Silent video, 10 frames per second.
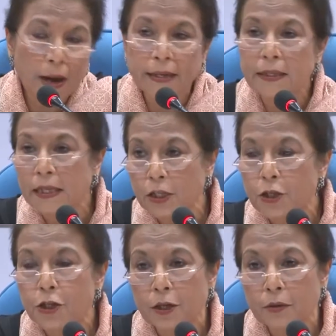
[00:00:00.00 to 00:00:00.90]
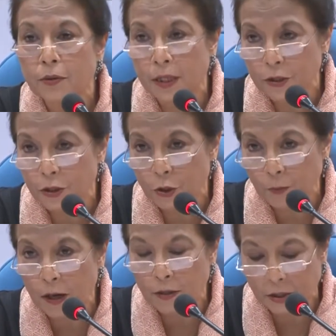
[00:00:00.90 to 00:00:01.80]
by niche religious
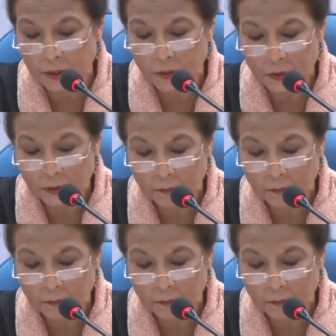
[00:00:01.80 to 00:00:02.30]
parties.